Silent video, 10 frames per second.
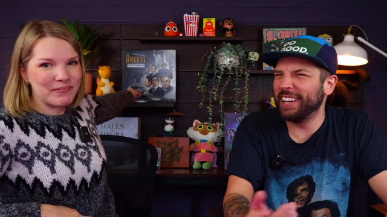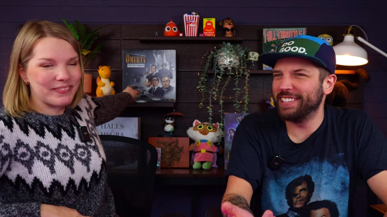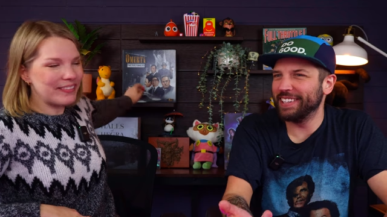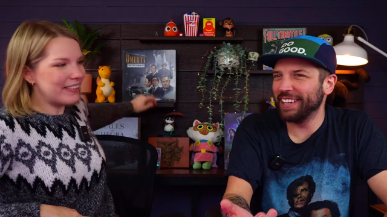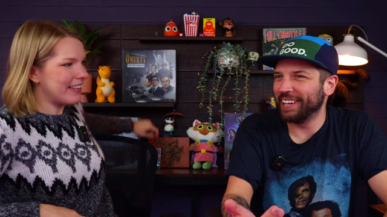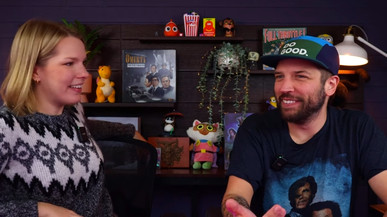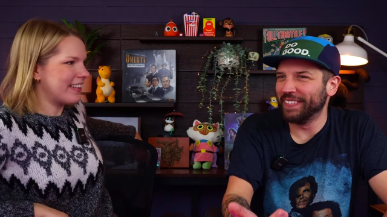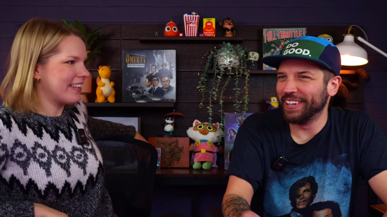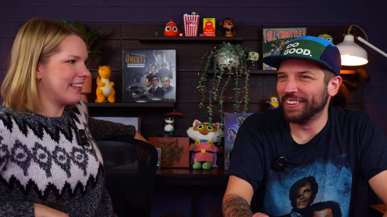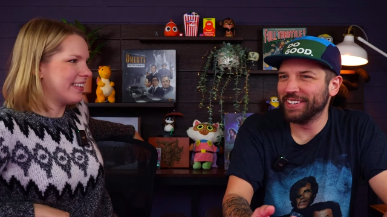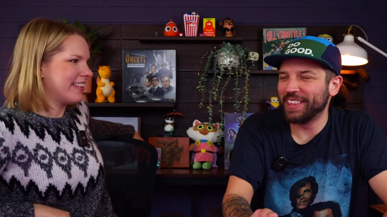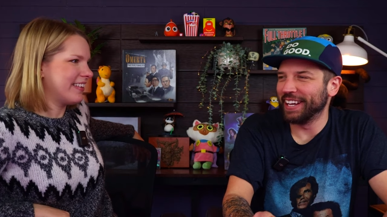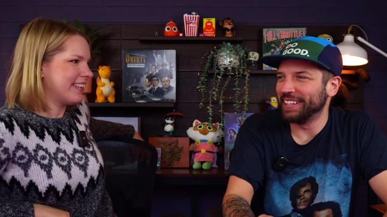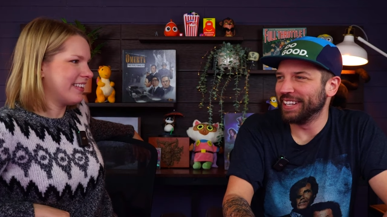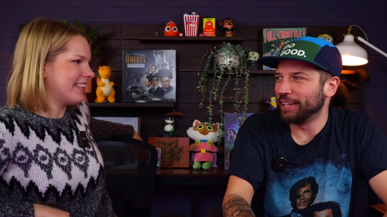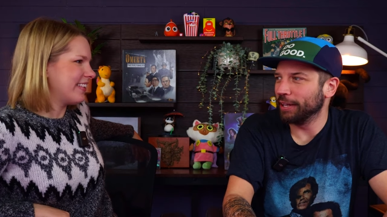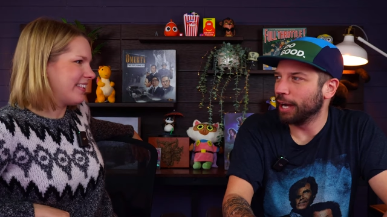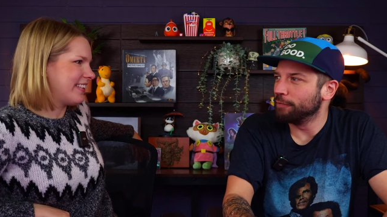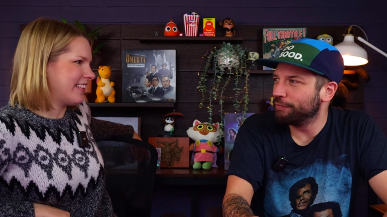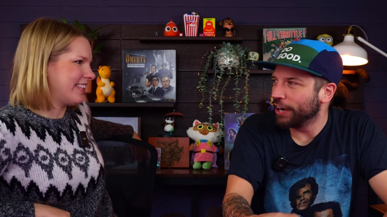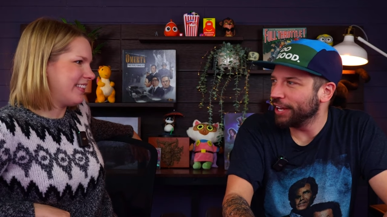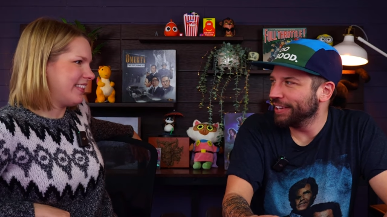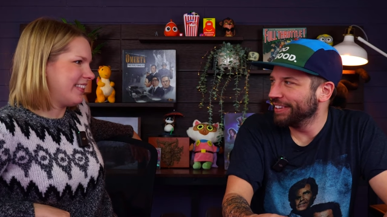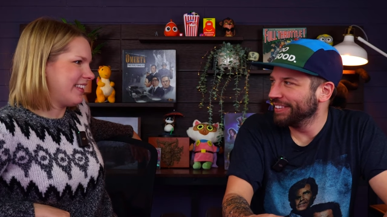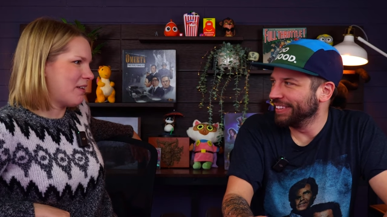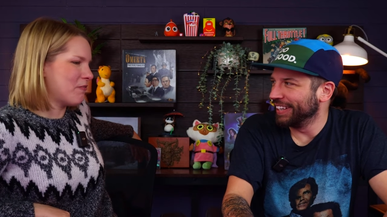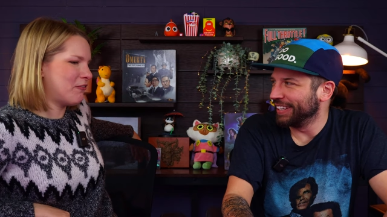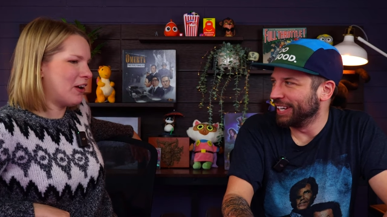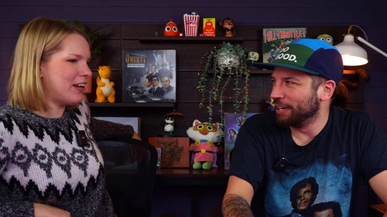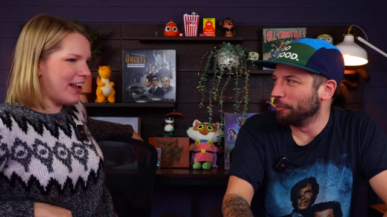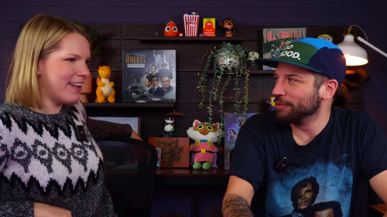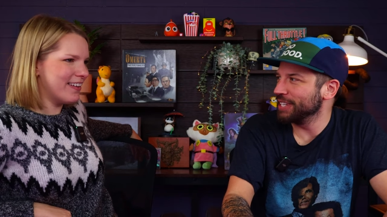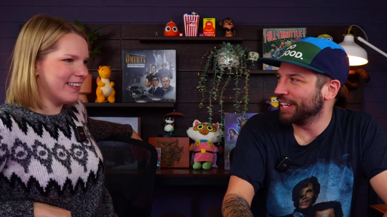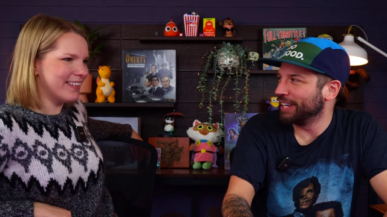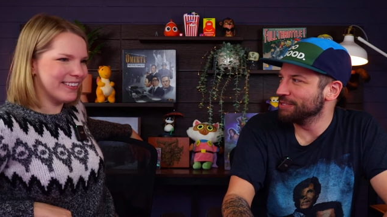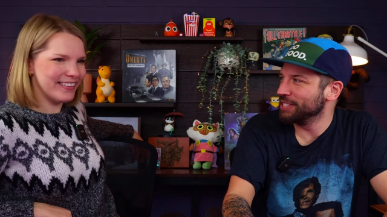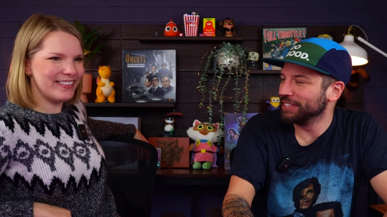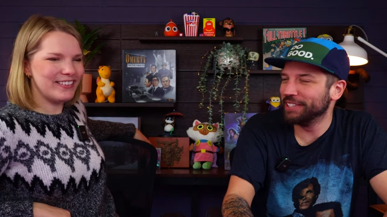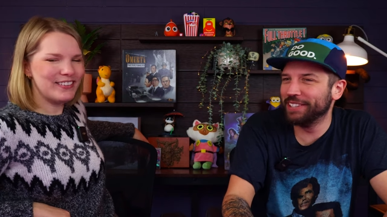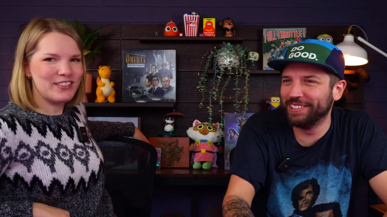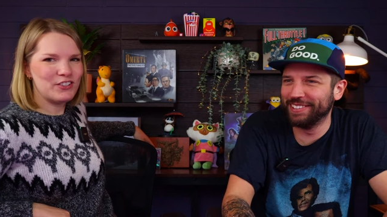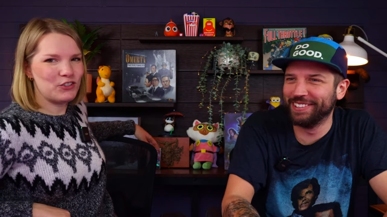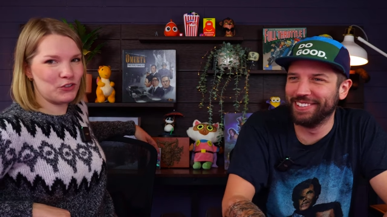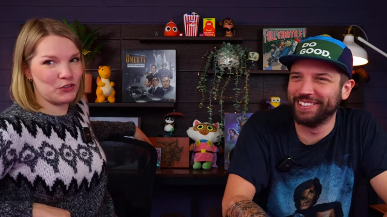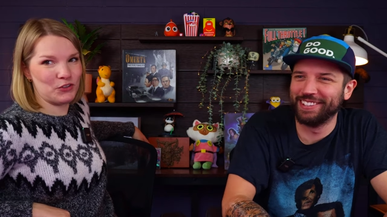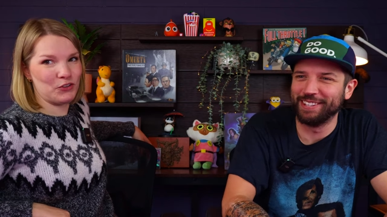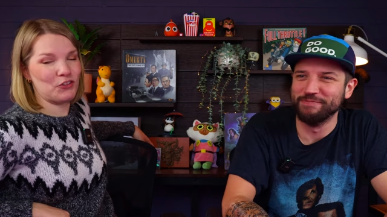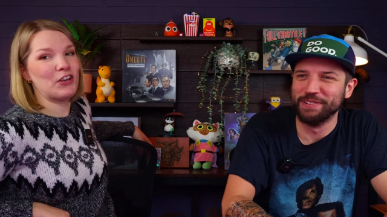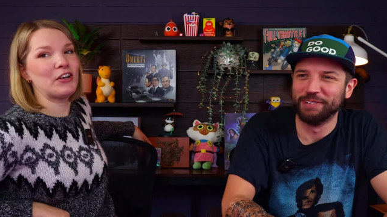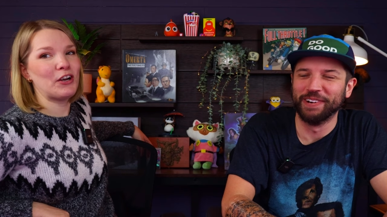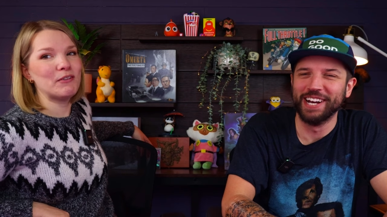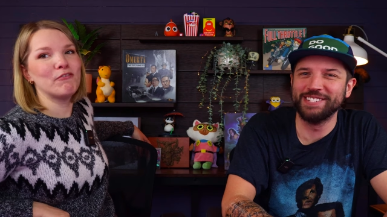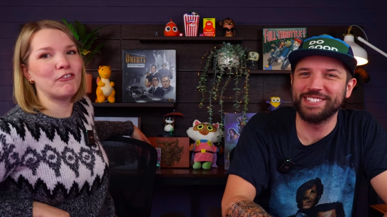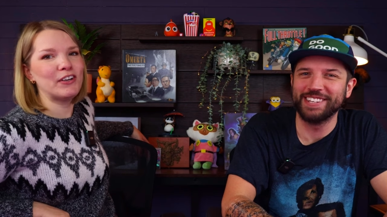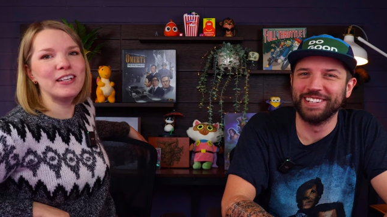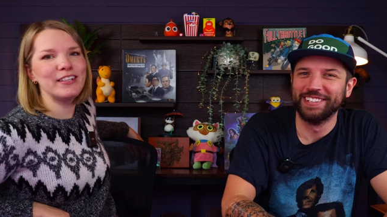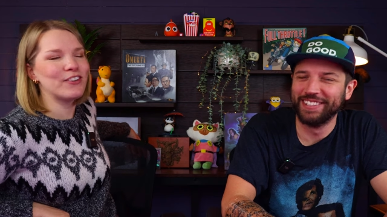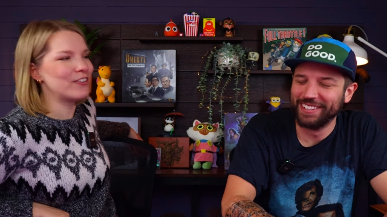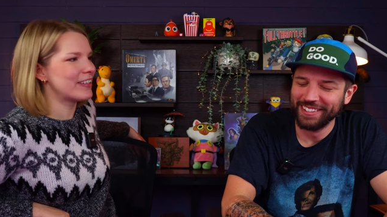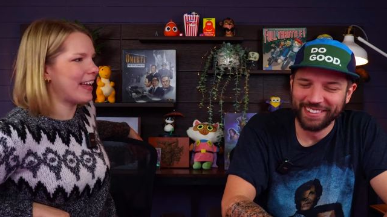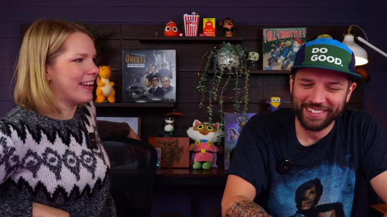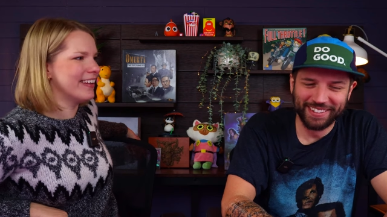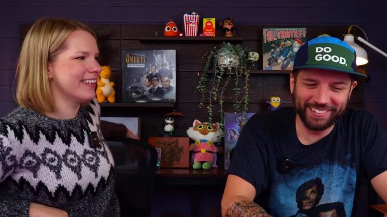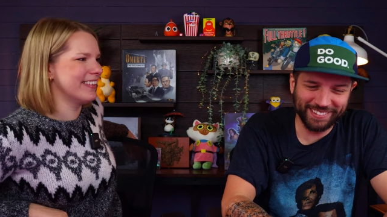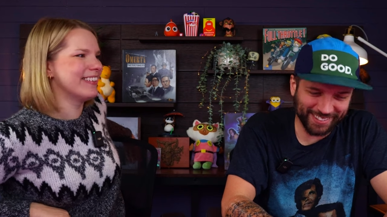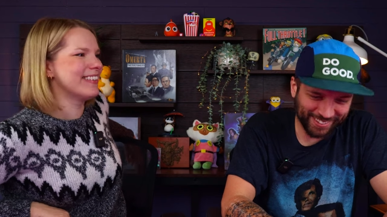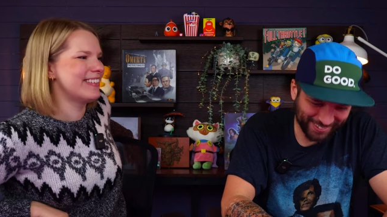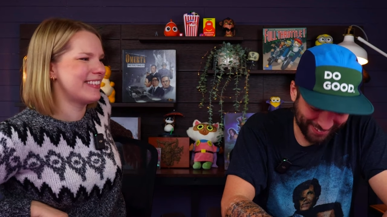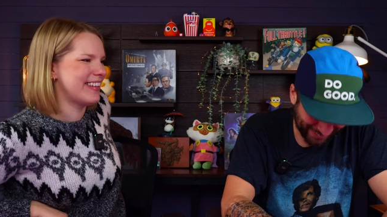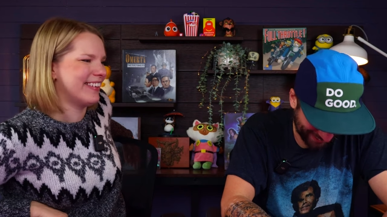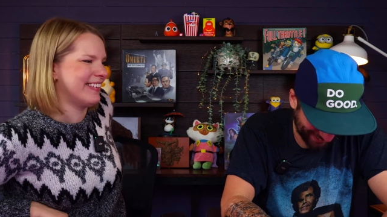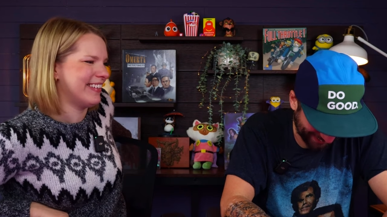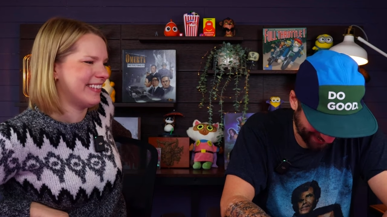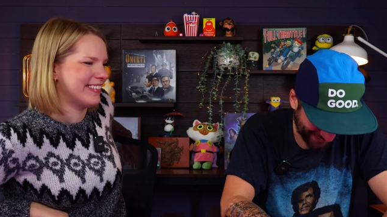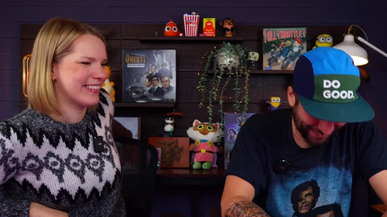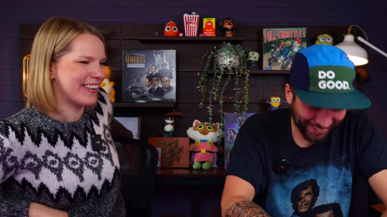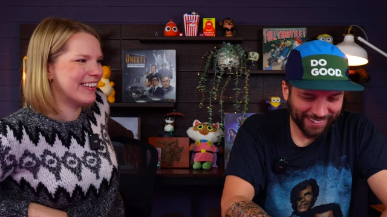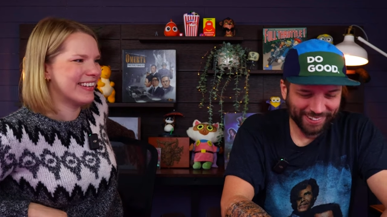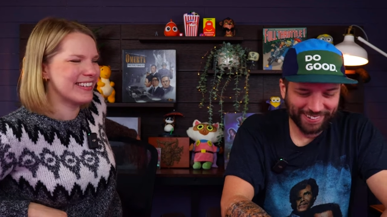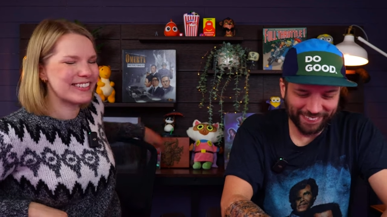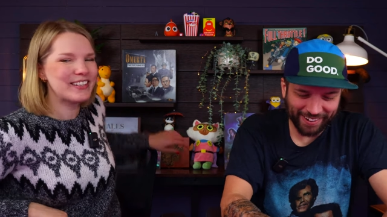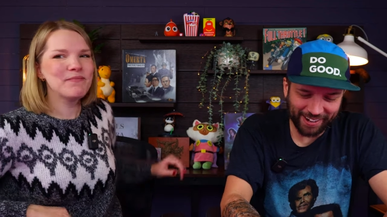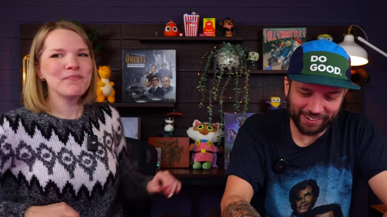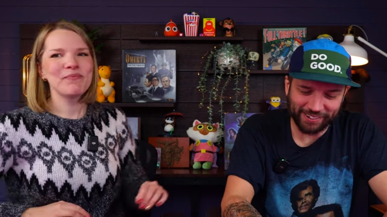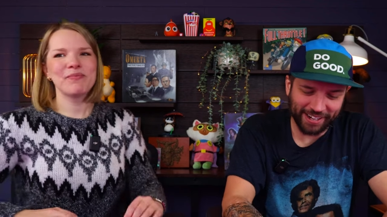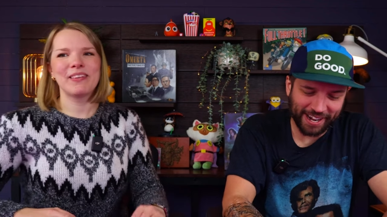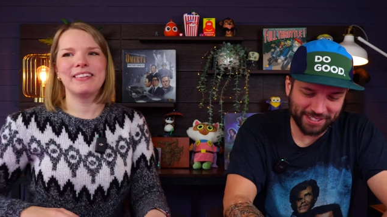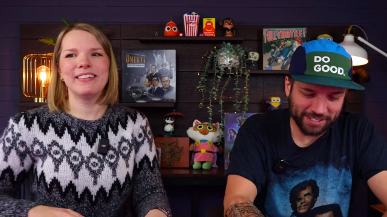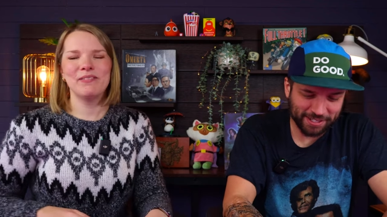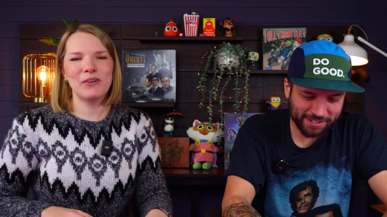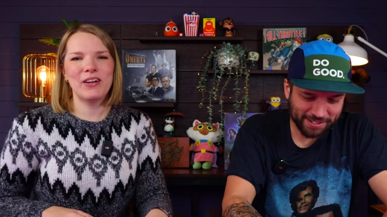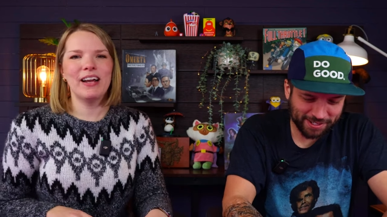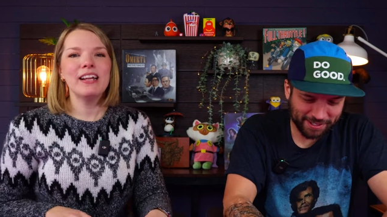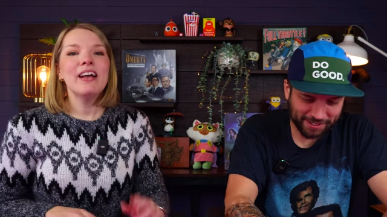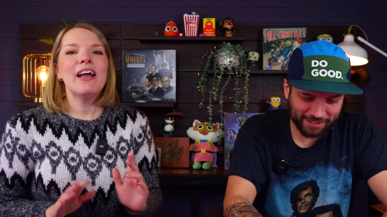Speaker 1: I did like a weird thing at the end. Like I'm funny. I'm like funny? almost like I was in.
Speaker 2: Do you think Midwest. I'm funny? don't get.
Speaker 1: like Scottish. We're not good at accents. We're not.